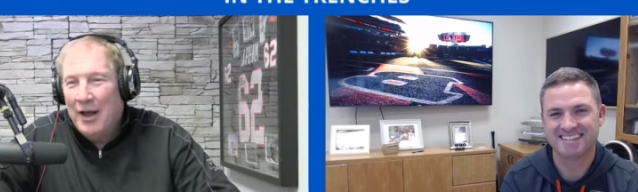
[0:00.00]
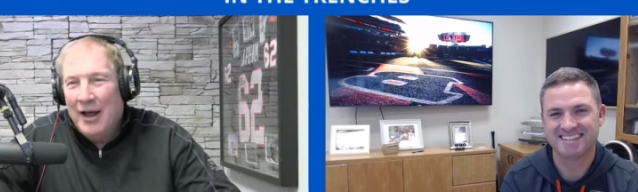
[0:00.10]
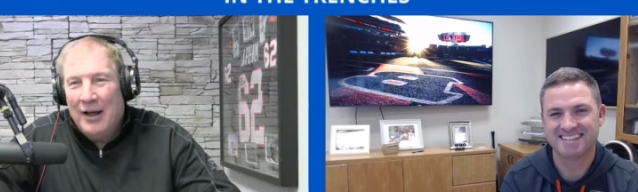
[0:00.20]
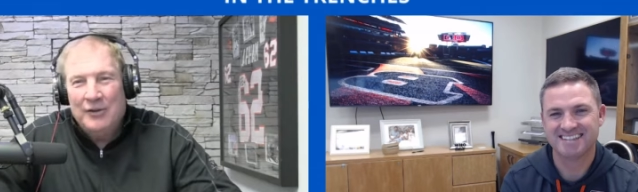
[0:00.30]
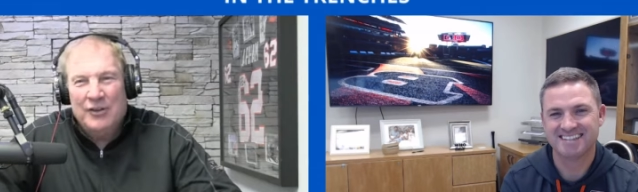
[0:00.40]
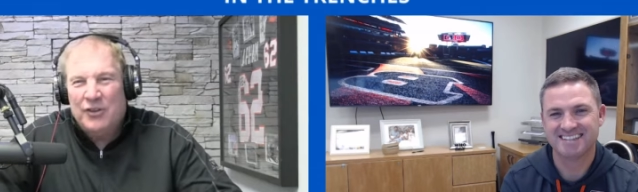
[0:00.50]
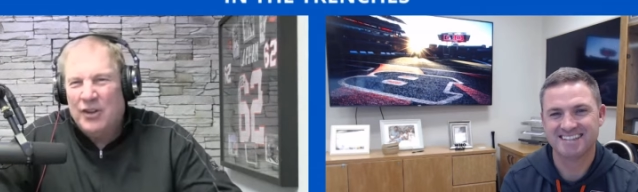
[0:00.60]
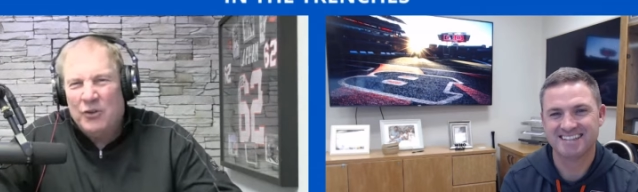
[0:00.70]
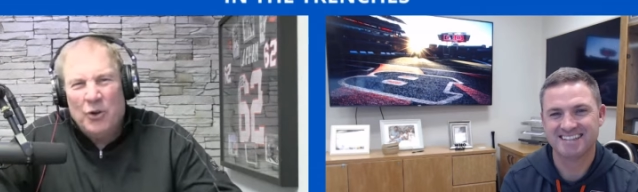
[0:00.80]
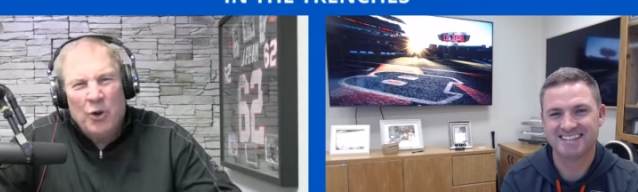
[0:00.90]
Speaker 1: Do,
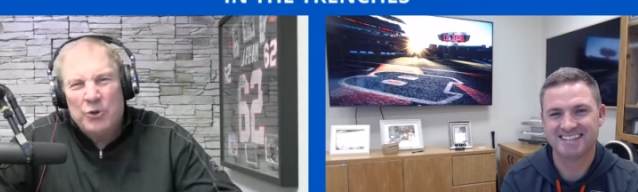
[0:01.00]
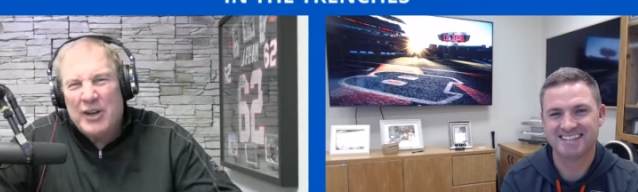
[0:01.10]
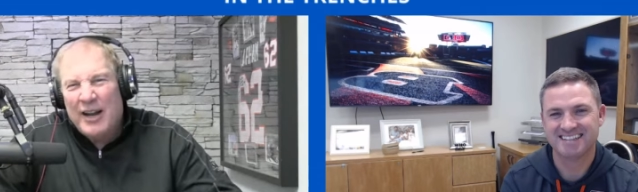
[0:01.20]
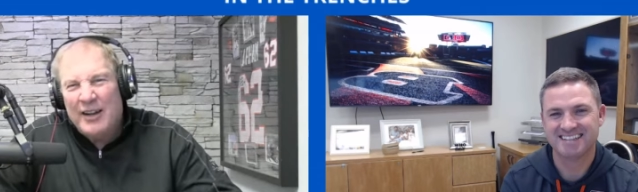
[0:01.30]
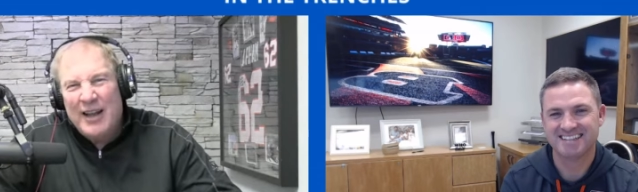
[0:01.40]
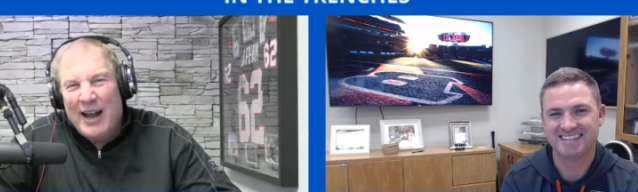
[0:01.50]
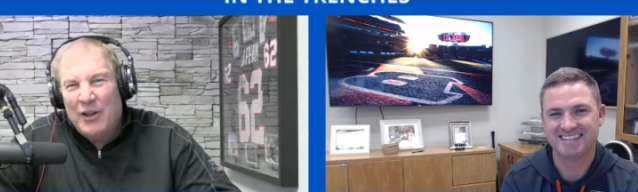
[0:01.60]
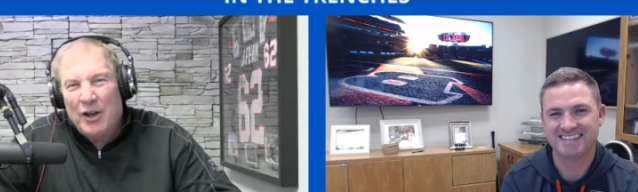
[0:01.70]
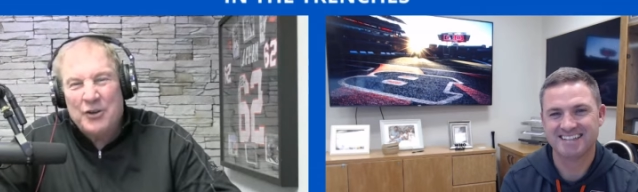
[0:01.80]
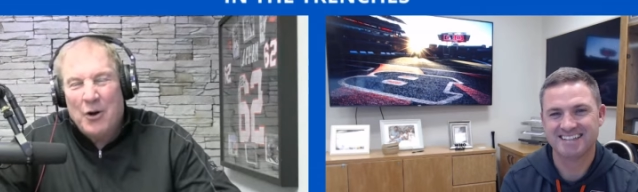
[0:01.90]
do those kind of
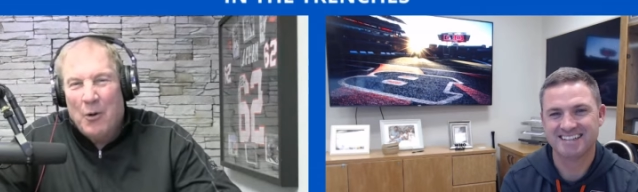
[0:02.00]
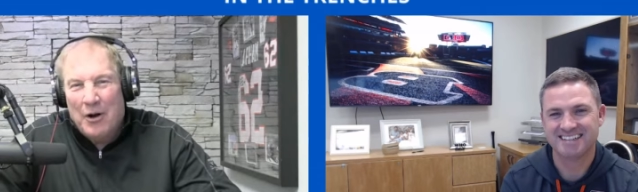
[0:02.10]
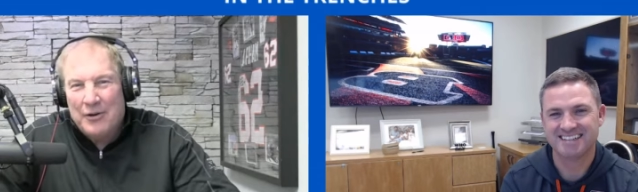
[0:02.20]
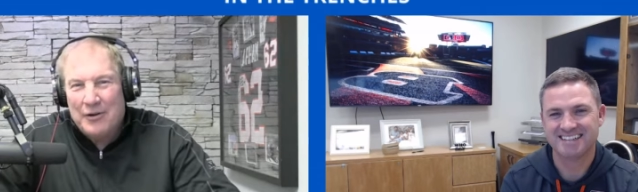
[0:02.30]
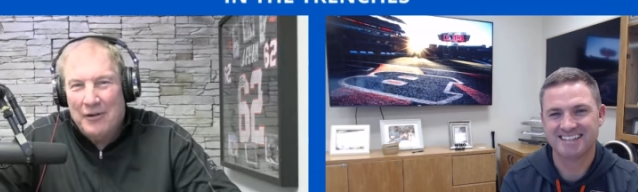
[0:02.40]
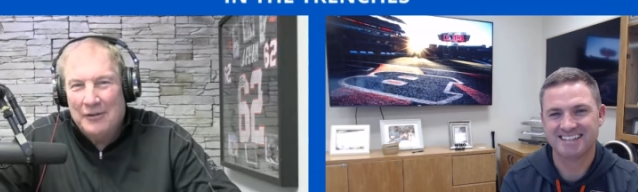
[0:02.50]
dialogues go on at all?